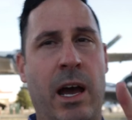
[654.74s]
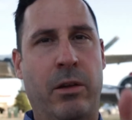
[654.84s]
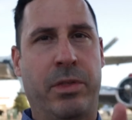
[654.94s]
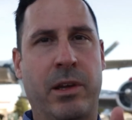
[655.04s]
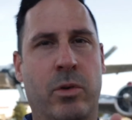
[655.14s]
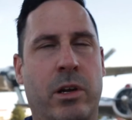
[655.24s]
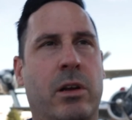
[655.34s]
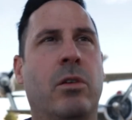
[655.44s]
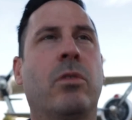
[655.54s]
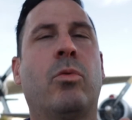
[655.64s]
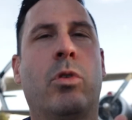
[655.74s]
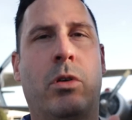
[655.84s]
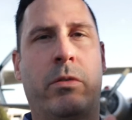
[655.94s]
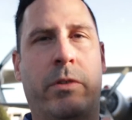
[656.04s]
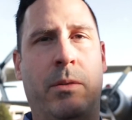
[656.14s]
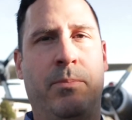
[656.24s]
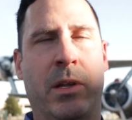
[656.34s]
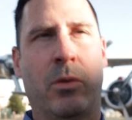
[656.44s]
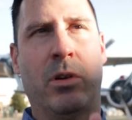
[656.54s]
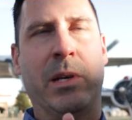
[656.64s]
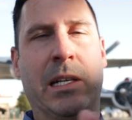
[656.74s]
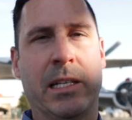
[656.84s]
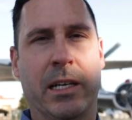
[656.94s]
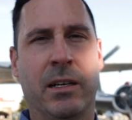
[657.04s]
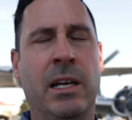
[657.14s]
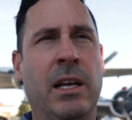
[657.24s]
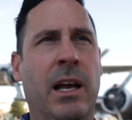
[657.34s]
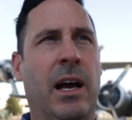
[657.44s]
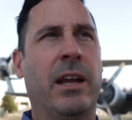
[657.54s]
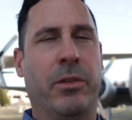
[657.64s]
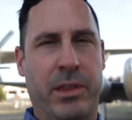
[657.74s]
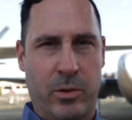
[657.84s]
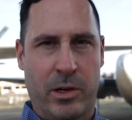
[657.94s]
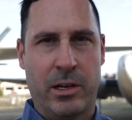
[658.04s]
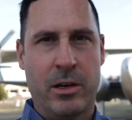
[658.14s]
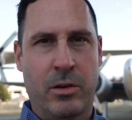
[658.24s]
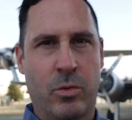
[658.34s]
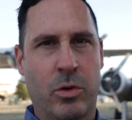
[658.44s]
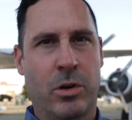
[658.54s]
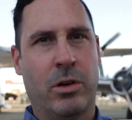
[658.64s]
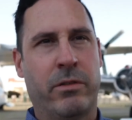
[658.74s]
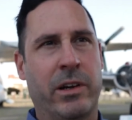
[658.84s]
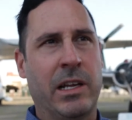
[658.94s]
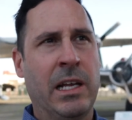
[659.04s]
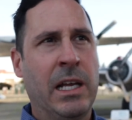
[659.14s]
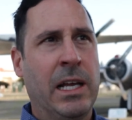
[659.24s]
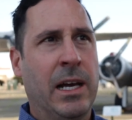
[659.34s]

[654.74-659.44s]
I don't think we're gonna go to war over it. I wanna be clear, I don't think we're gonna go to war over it.